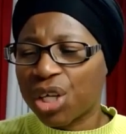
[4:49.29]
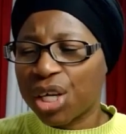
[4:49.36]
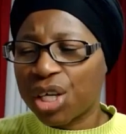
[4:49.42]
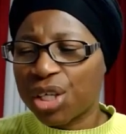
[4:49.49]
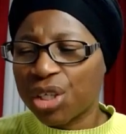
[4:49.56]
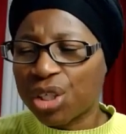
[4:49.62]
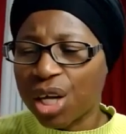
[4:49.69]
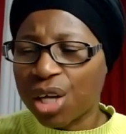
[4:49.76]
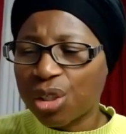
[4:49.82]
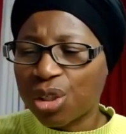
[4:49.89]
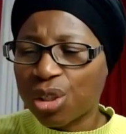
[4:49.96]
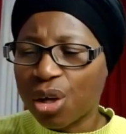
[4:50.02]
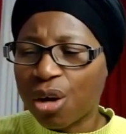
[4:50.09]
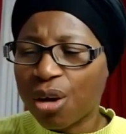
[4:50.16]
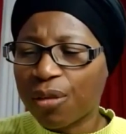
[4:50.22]
Ancient
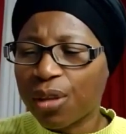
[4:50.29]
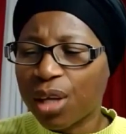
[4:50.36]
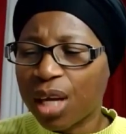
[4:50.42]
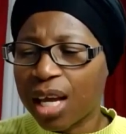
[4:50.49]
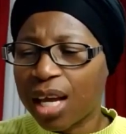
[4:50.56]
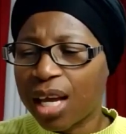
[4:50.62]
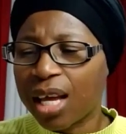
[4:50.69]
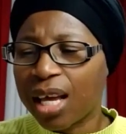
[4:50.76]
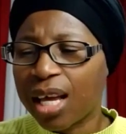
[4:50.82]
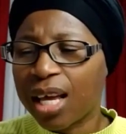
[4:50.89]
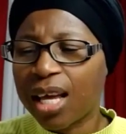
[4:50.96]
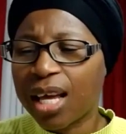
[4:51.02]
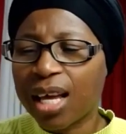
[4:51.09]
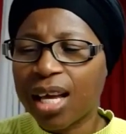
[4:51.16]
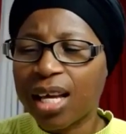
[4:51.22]

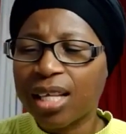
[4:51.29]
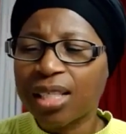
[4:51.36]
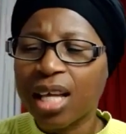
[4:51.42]
service.